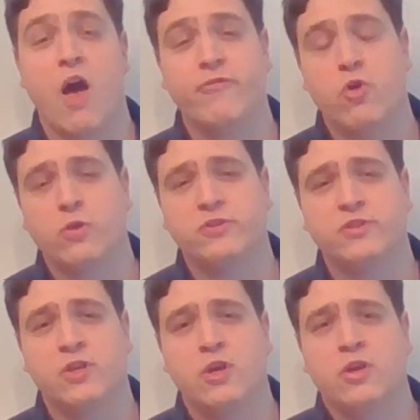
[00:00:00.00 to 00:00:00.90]
Of
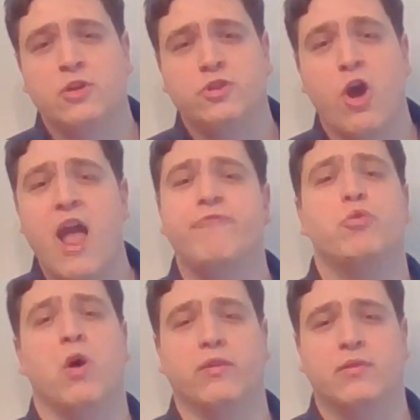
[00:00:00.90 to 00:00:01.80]
course, not
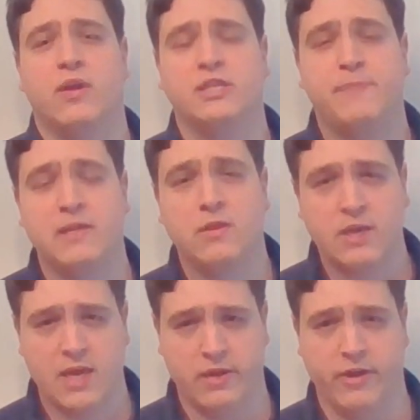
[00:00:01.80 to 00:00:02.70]
everyone has been
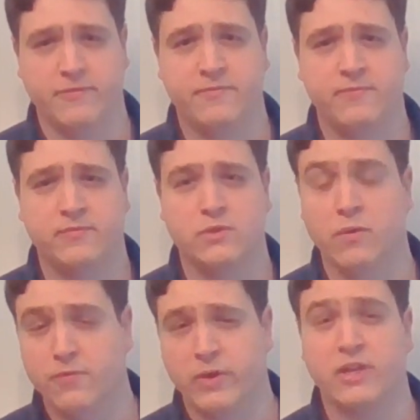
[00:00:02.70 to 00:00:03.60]
lucky enough
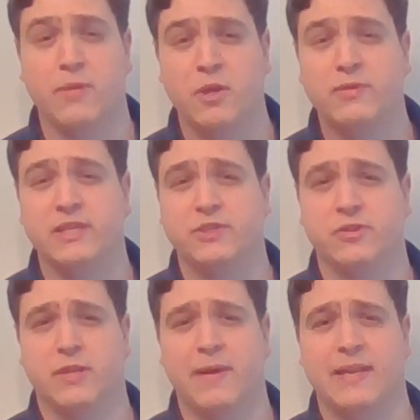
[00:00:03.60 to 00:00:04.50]
to avoid commuting
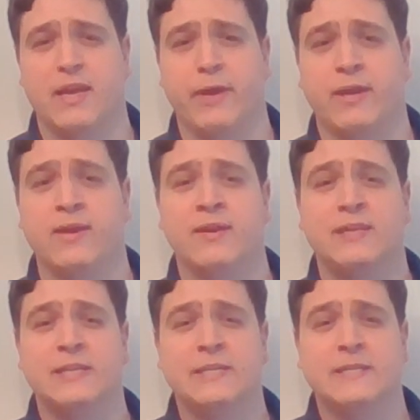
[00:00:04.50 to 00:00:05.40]
during the pandemic.
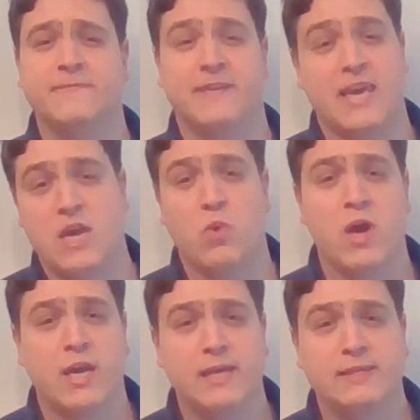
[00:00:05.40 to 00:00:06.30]
For key
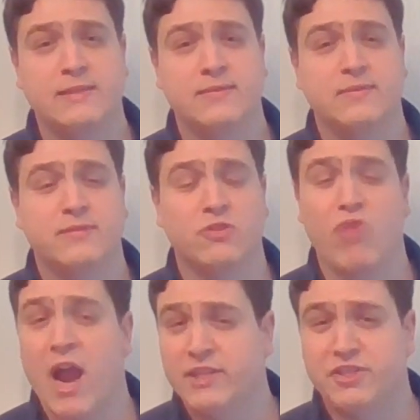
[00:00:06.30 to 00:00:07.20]
workers, the
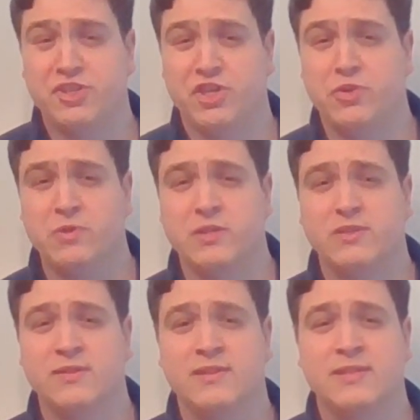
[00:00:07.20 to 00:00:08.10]
right to
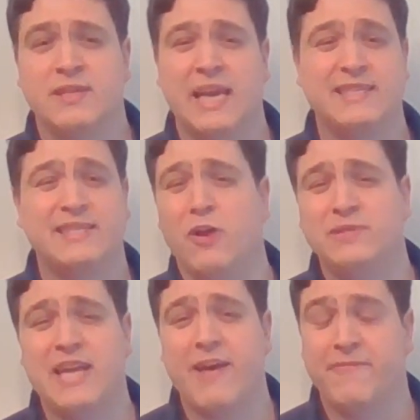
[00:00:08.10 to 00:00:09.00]
choose is
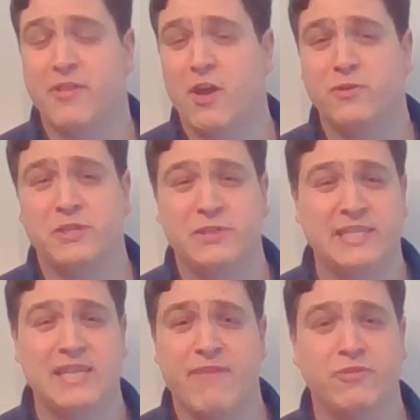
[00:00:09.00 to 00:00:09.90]
tone deaf for those who
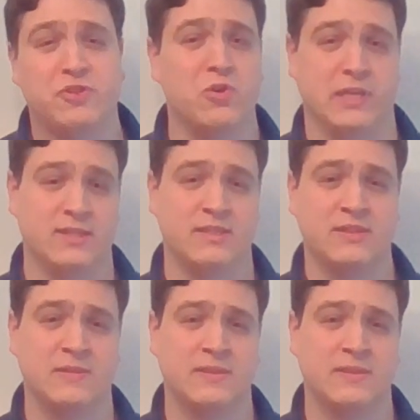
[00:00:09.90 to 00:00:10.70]
didn't have a choice.